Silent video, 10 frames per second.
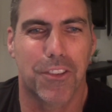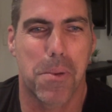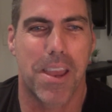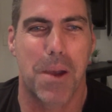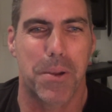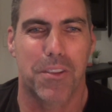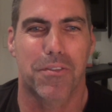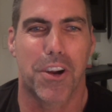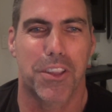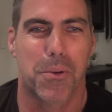Tell us about how we
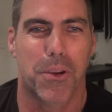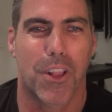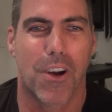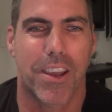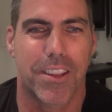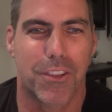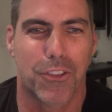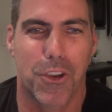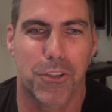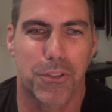can find you online and your
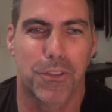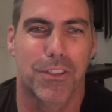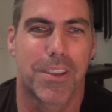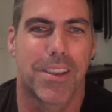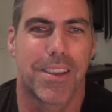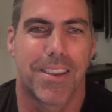socials.